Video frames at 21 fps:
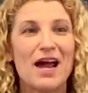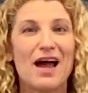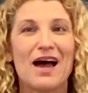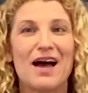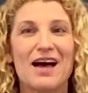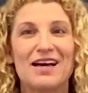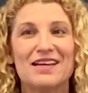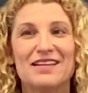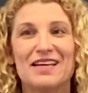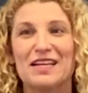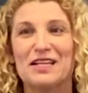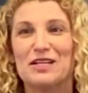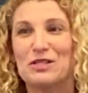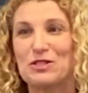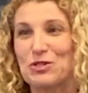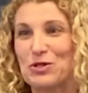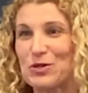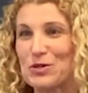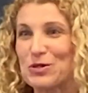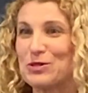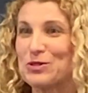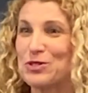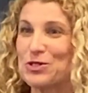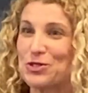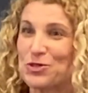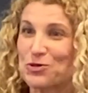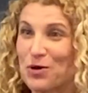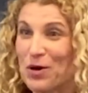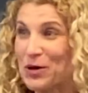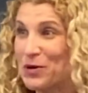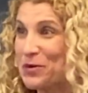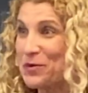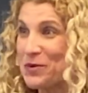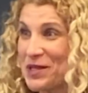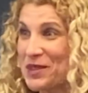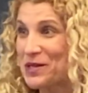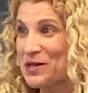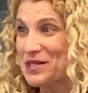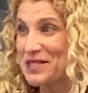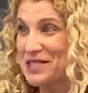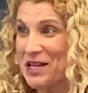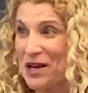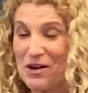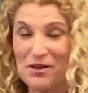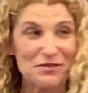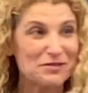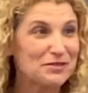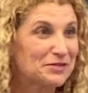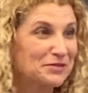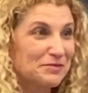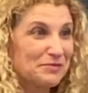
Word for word: had an internal struggle with yourself?